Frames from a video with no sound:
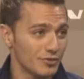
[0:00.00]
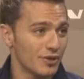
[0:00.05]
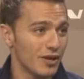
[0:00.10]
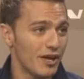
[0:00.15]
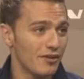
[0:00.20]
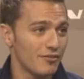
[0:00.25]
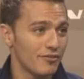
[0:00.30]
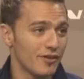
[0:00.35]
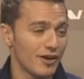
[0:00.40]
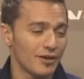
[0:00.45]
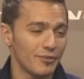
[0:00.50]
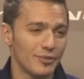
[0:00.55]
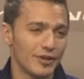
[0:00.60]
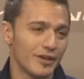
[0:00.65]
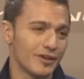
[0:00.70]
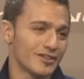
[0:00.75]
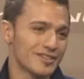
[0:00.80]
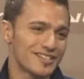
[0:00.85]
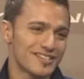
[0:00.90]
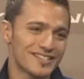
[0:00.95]
to have fun
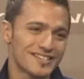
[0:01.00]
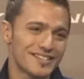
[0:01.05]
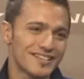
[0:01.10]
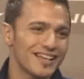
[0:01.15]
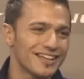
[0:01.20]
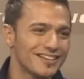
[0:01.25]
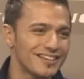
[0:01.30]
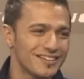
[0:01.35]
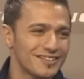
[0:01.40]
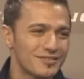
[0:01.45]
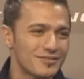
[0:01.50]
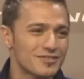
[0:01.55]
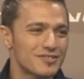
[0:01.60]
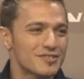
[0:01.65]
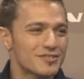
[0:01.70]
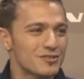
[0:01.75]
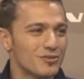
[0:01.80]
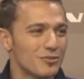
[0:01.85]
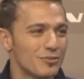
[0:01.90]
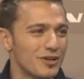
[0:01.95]
because it's not that
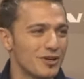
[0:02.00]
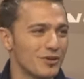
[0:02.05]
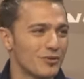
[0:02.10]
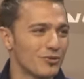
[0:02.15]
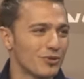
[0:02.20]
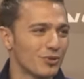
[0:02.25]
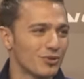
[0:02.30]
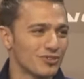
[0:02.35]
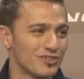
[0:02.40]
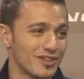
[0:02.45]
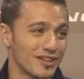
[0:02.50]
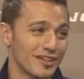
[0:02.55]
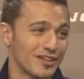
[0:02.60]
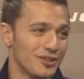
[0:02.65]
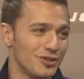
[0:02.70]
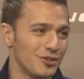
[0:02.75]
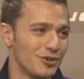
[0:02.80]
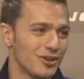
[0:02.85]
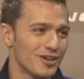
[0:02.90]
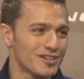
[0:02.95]
so many rules like
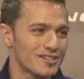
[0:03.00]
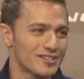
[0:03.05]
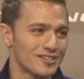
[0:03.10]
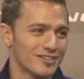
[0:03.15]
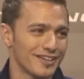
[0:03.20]
in yeah, US.